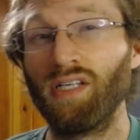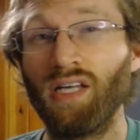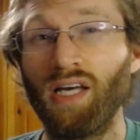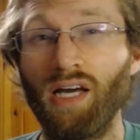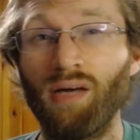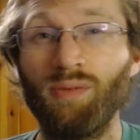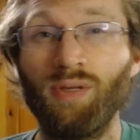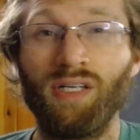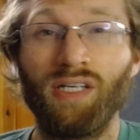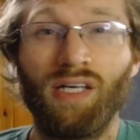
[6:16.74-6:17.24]

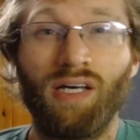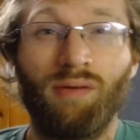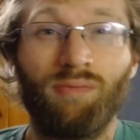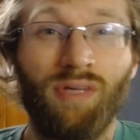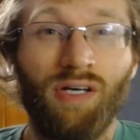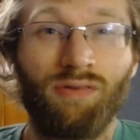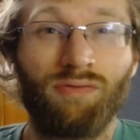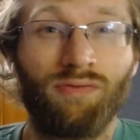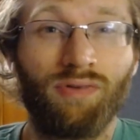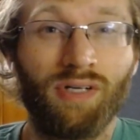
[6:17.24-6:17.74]
I'm
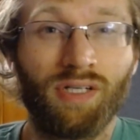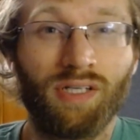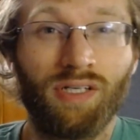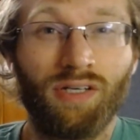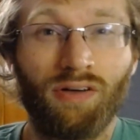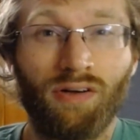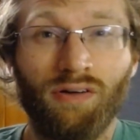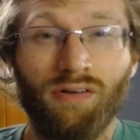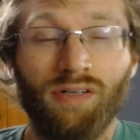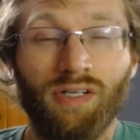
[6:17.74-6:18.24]
not really
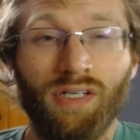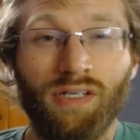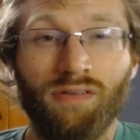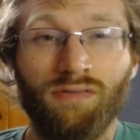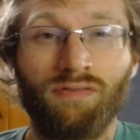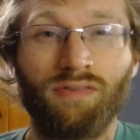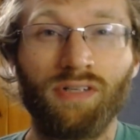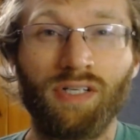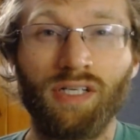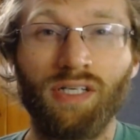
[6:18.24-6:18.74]
hurting
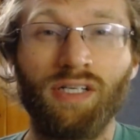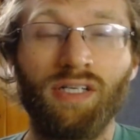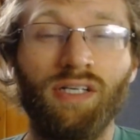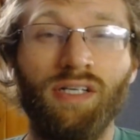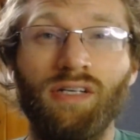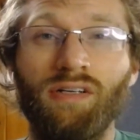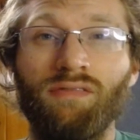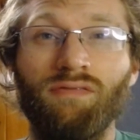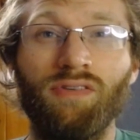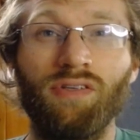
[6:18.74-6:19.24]
for getting
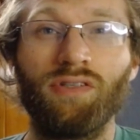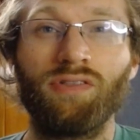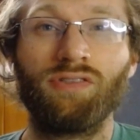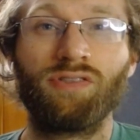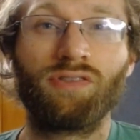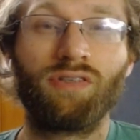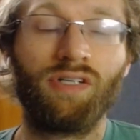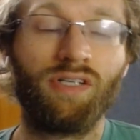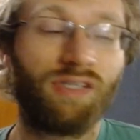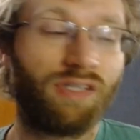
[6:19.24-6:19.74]
any views
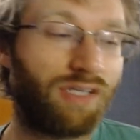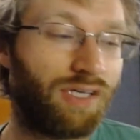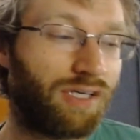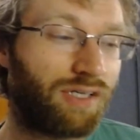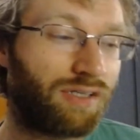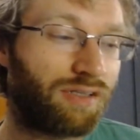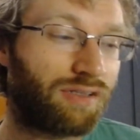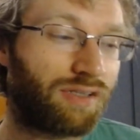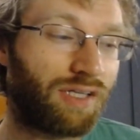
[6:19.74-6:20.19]
or anything.